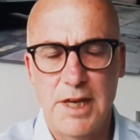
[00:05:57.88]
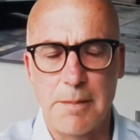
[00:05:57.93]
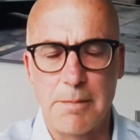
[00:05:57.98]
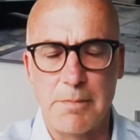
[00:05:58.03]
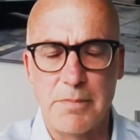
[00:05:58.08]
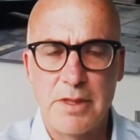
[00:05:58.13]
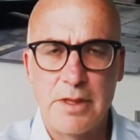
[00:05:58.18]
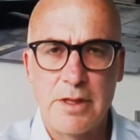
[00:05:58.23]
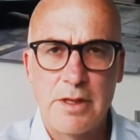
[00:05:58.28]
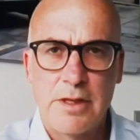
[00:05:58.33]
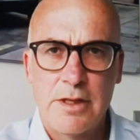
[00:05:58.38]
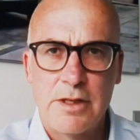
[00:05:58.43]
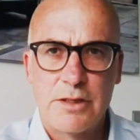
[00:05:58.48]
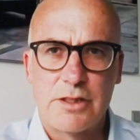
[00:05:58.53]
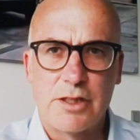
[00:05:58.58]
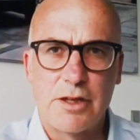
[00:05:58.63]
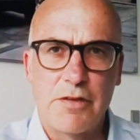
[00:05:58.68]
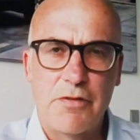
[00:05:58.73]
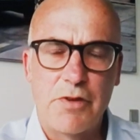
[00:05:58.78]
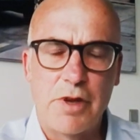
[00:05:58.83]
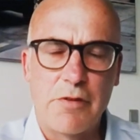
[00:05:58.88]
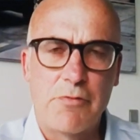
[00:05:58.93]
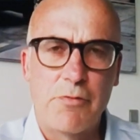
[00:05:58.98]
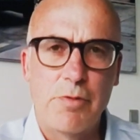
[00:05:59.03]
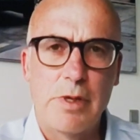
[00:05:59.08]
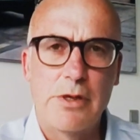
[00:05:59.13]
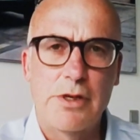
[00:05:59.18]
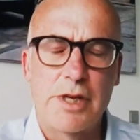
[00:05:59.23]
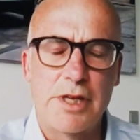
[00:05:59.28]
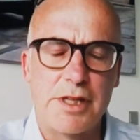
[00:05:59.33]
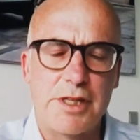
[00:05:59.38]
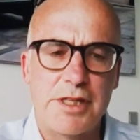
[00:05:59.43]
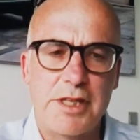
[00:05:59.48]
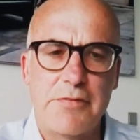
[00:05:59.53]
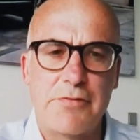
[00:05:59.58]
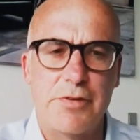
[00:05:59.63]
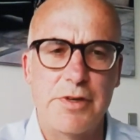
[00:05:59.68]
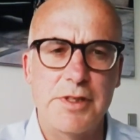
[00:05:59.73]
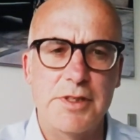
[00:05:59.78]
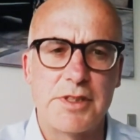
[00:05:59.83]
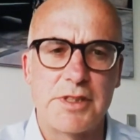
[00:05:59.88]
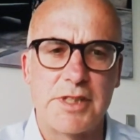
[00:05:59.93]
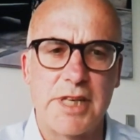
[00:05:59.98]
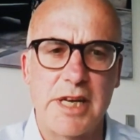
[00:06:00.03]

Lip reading: Yeah. So if we look at the different